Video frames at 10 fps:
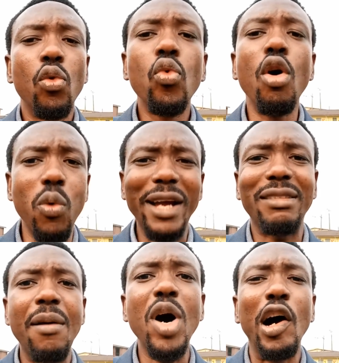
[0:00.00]
We wake
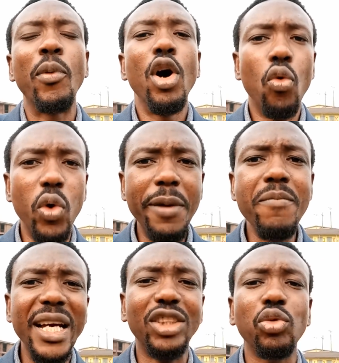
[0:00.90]
them up. We
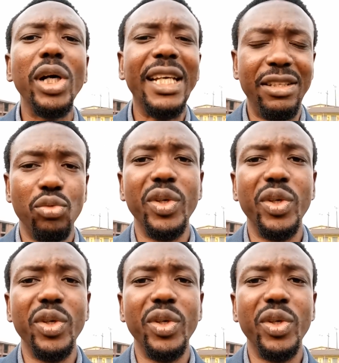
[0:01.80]
make sure that they